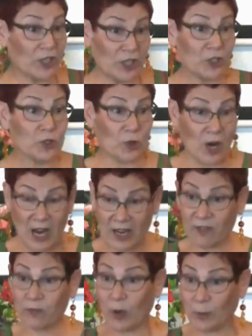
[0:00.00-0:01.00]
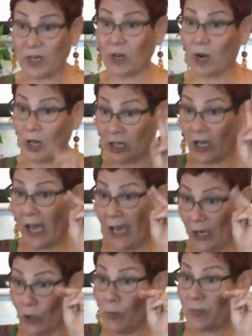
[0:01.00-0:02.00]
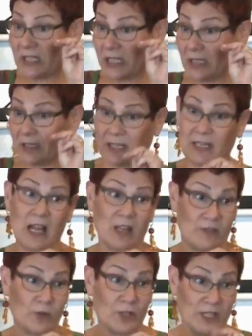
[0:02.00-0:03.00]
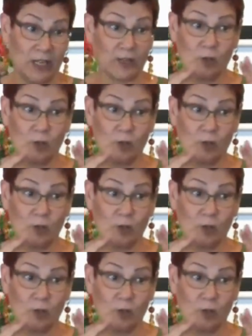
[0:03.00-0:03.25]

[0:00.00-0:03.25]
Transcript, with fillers: when you drive what we call a hoopty in California.